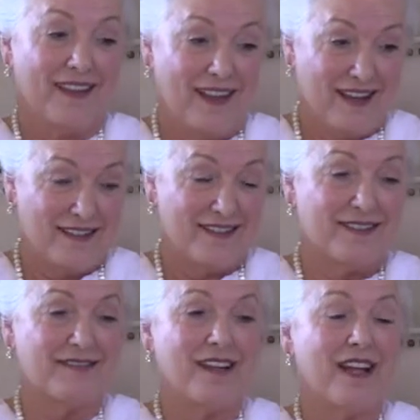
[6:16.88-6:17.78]

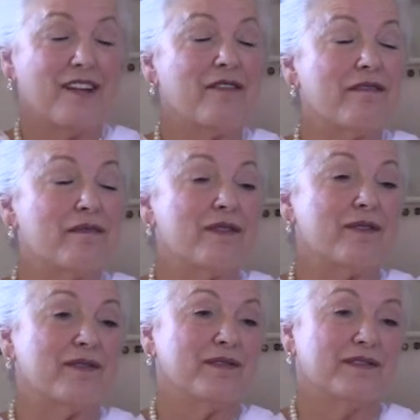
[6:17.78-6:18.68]
yes, I hear from
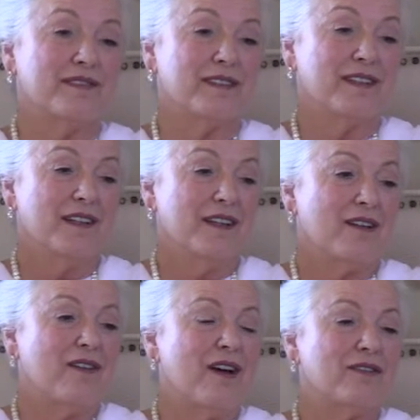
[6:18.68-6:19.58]
you.
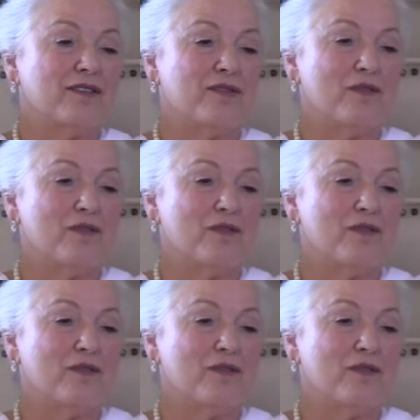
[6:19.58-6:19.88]
Causes